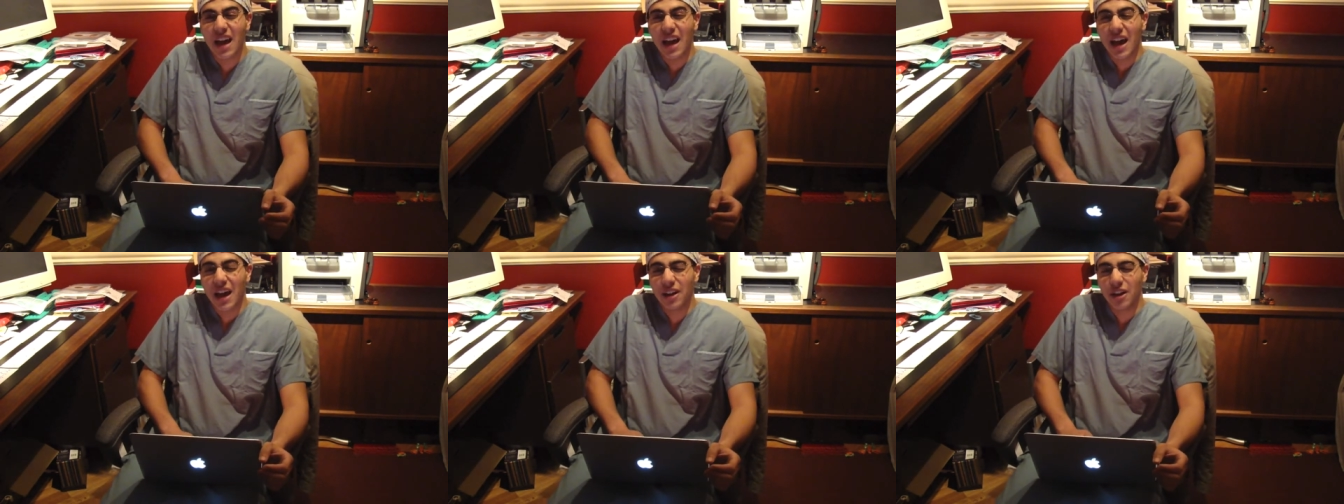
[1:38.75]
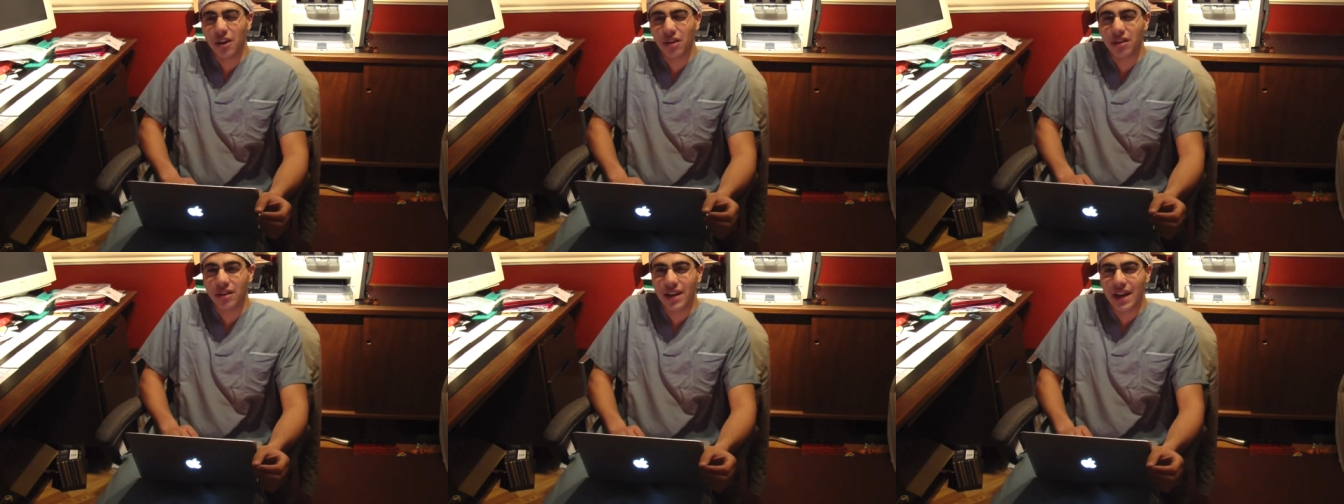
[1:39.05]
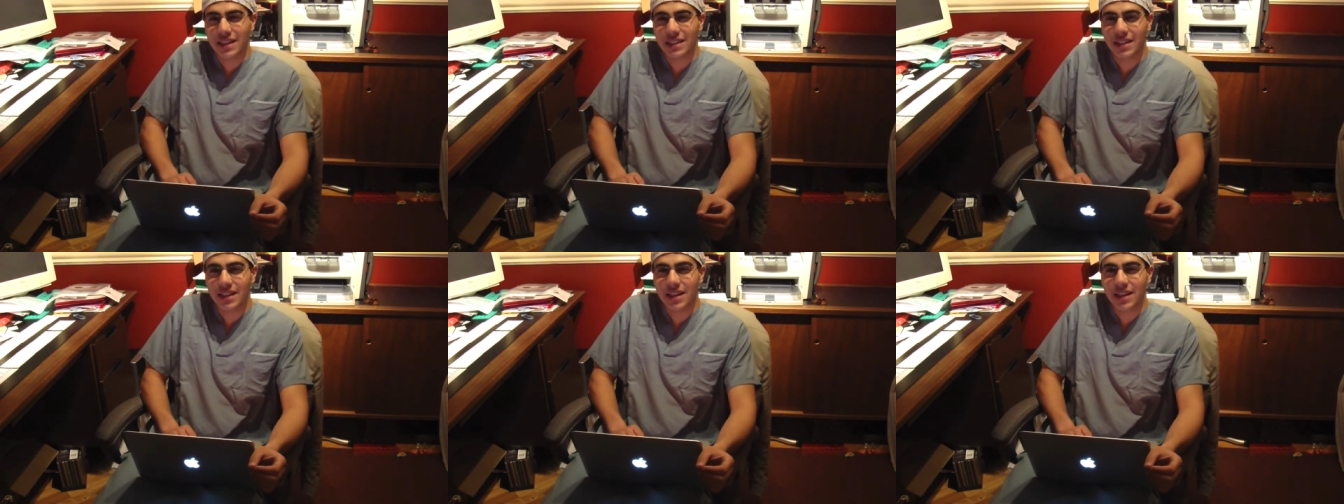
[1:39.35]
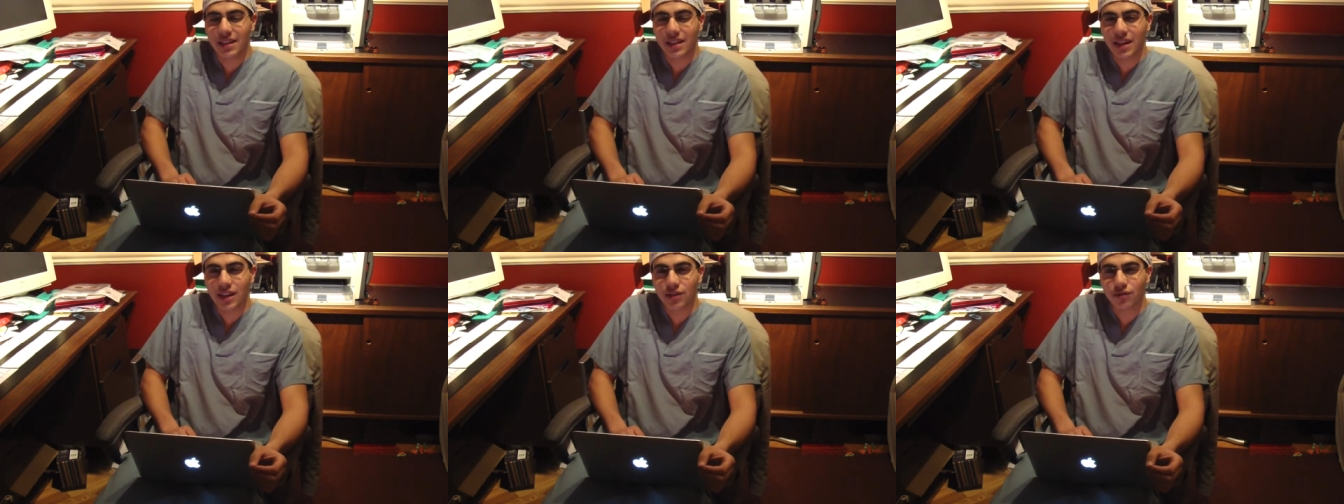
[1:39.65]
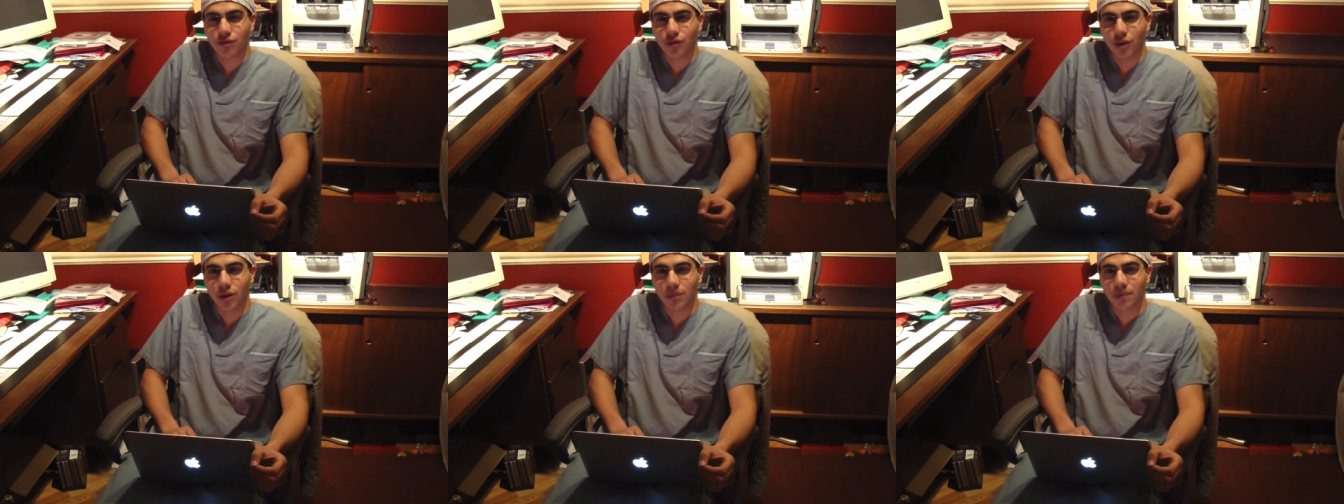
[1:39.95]
Another nasty thing that is
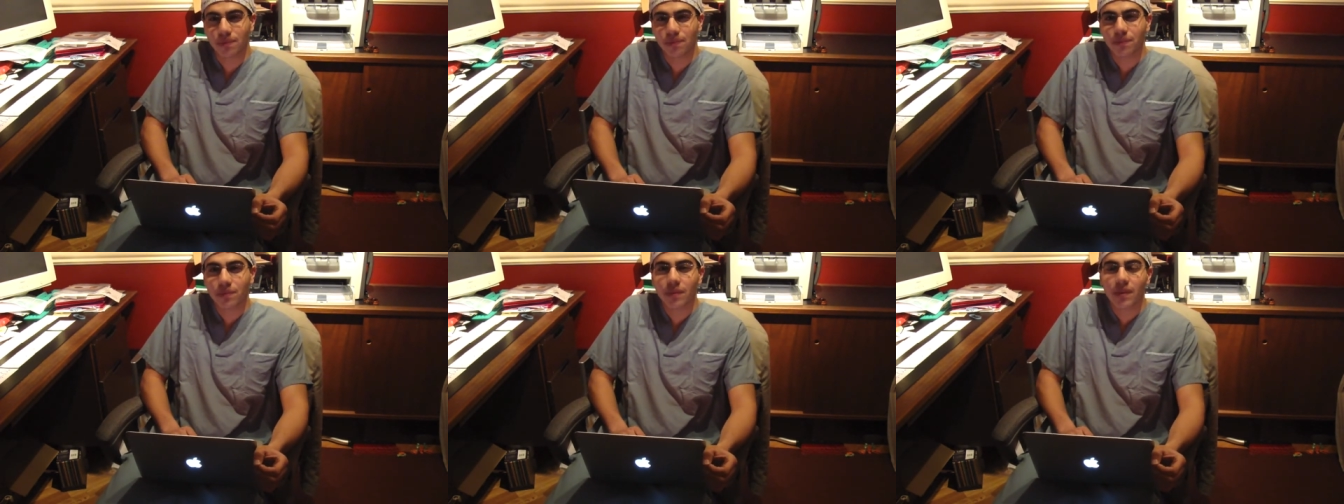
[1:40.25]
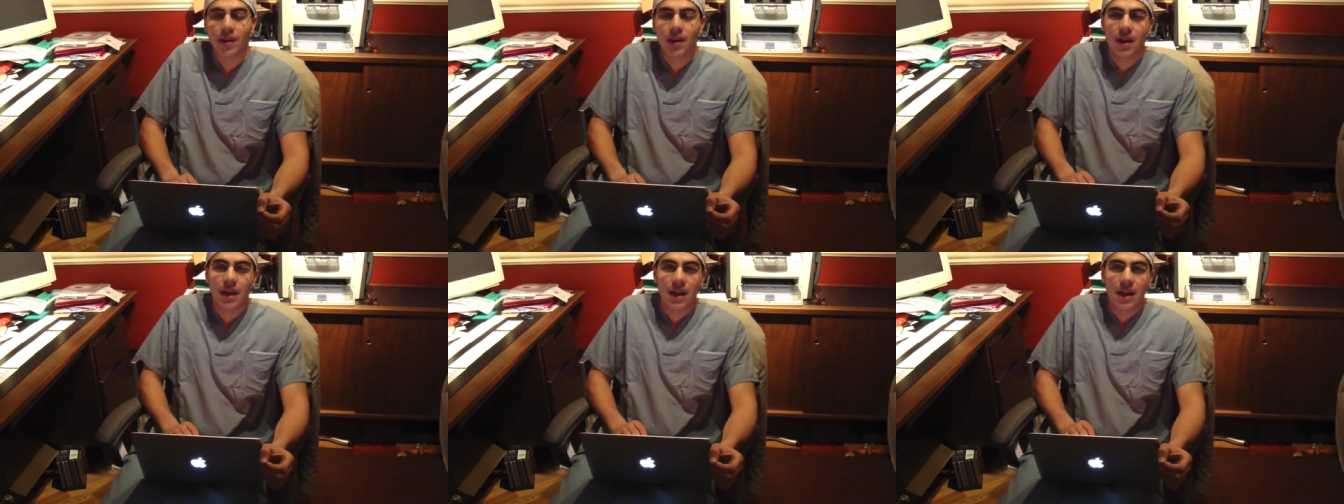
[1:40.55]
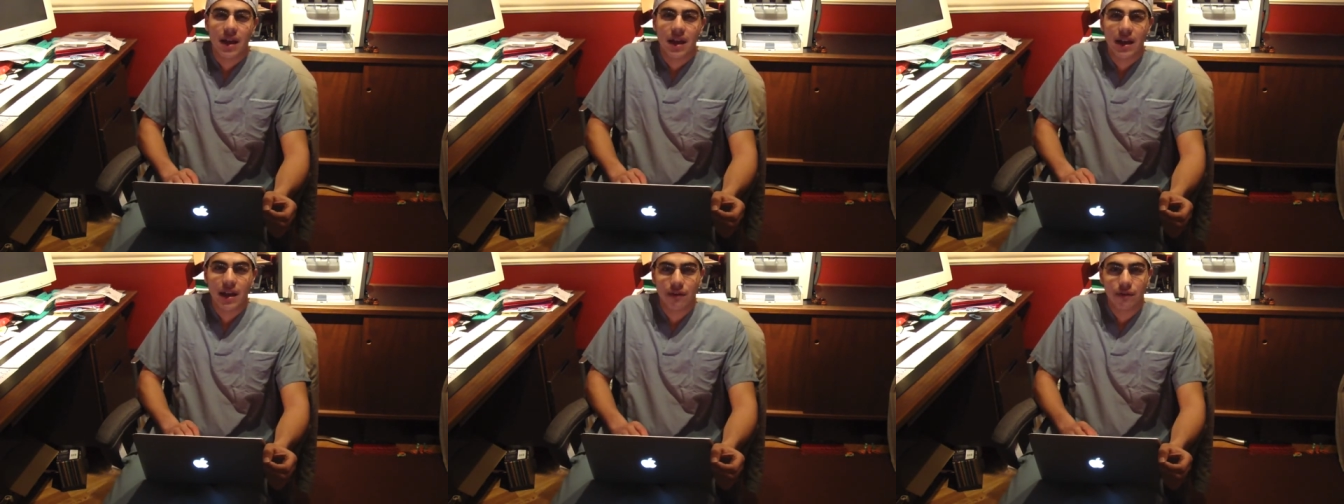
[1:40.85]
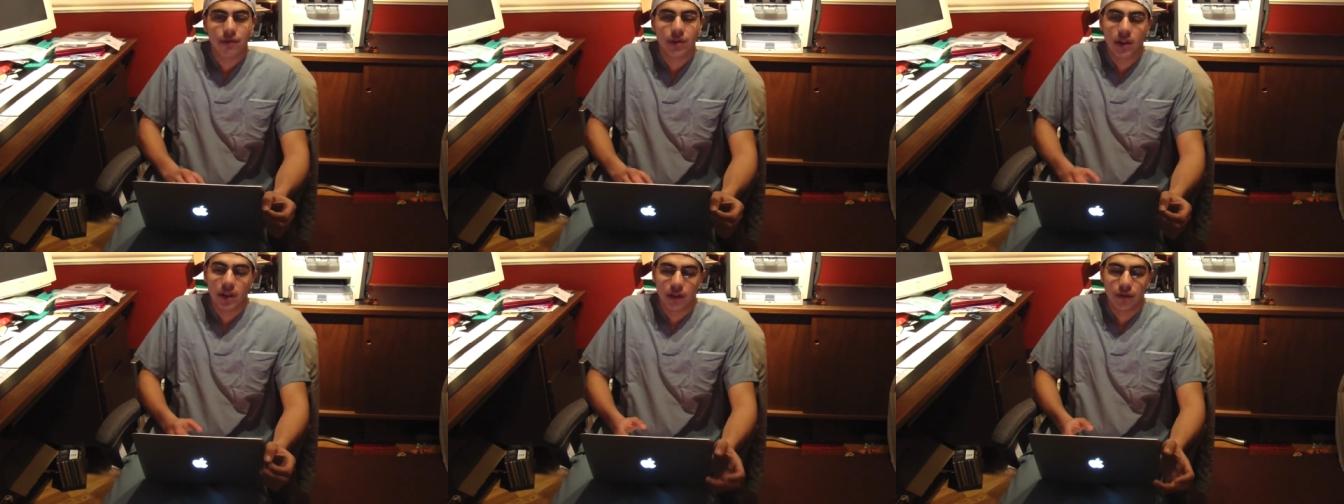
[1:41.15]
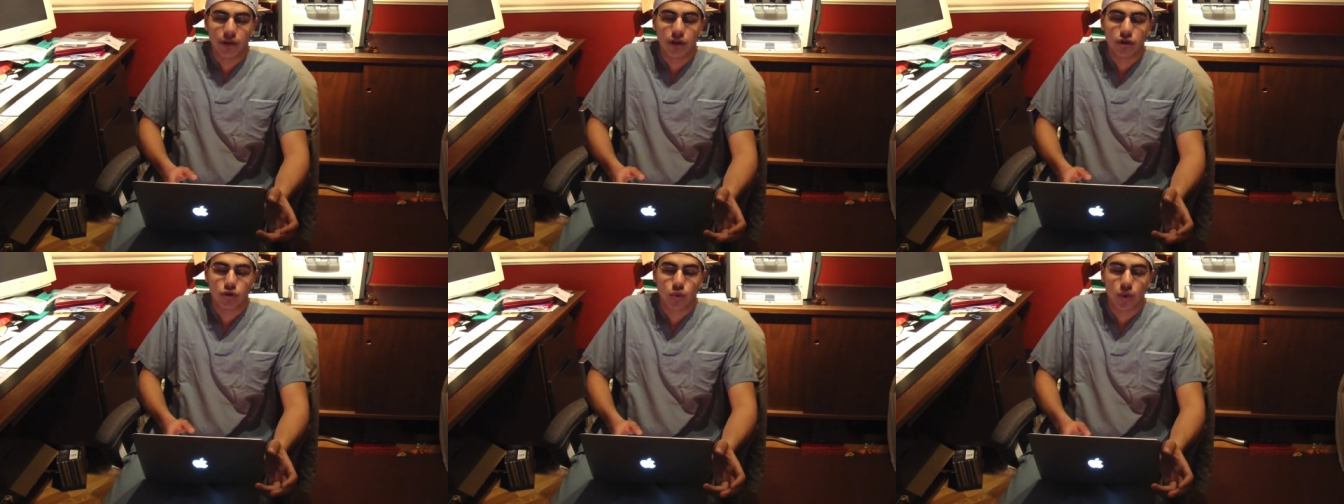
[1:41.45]
formed, if the
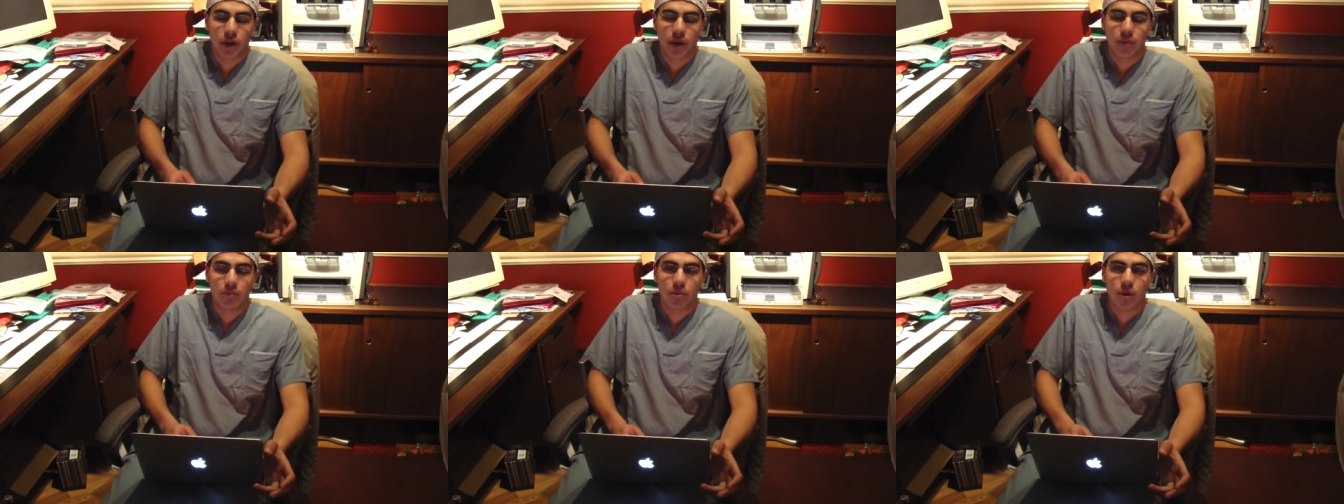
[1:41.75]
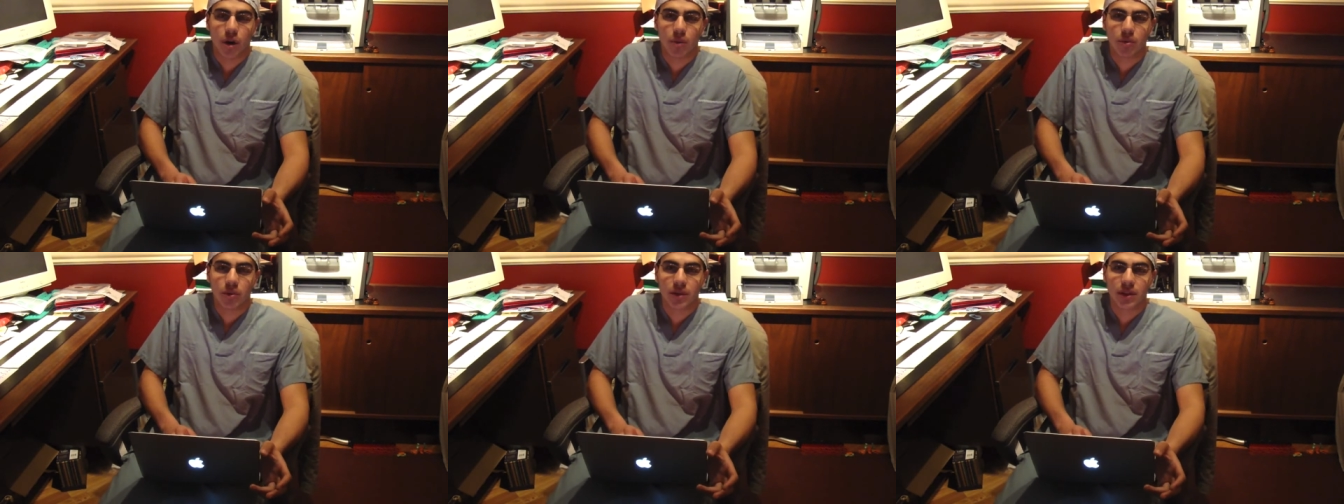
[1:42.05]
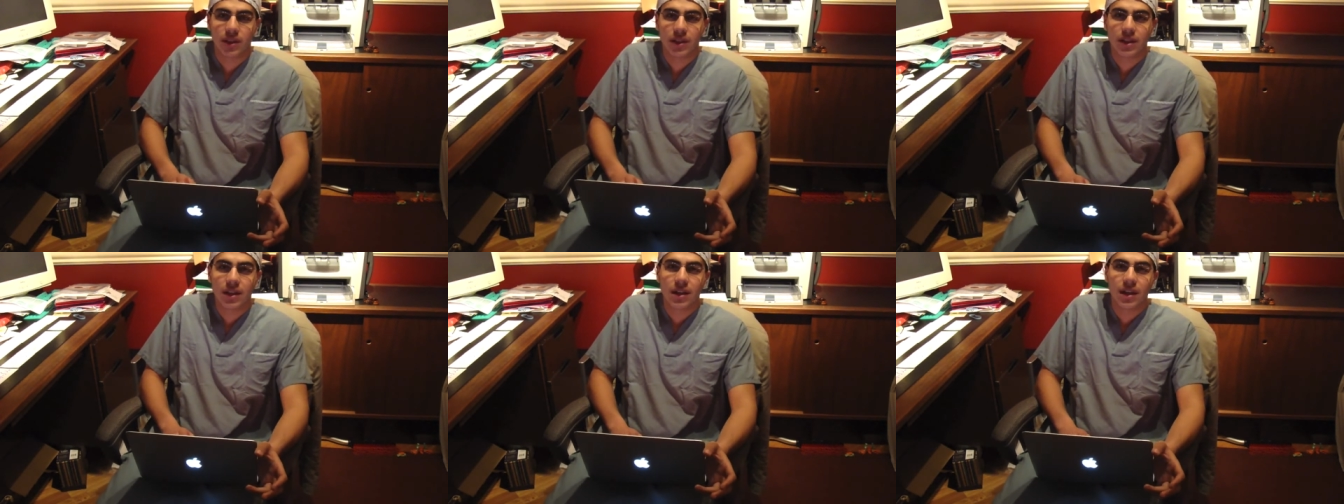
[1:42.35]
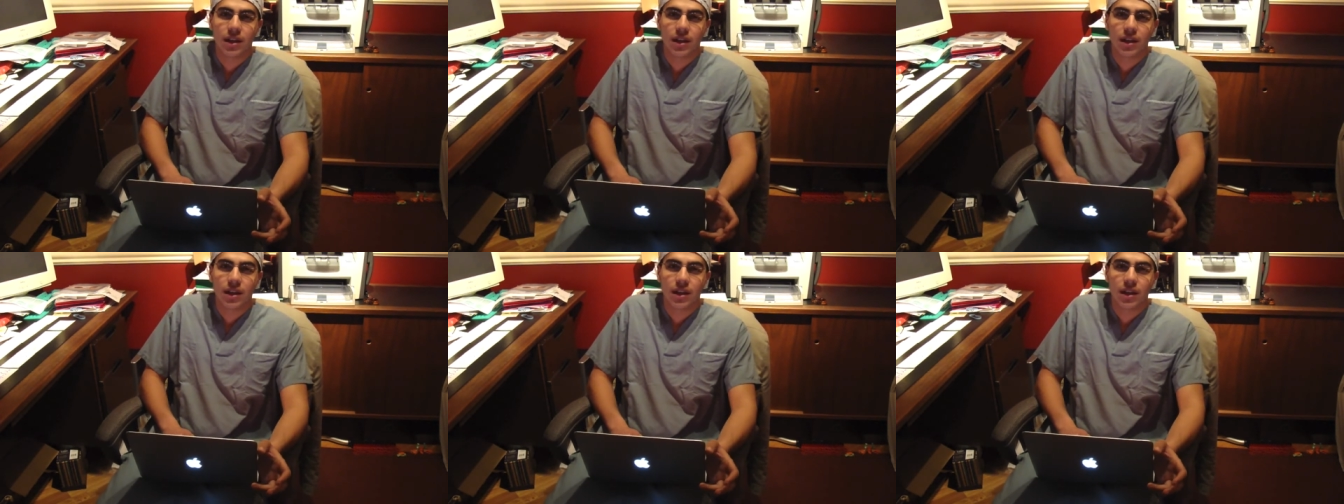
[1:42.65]
liver is working properly,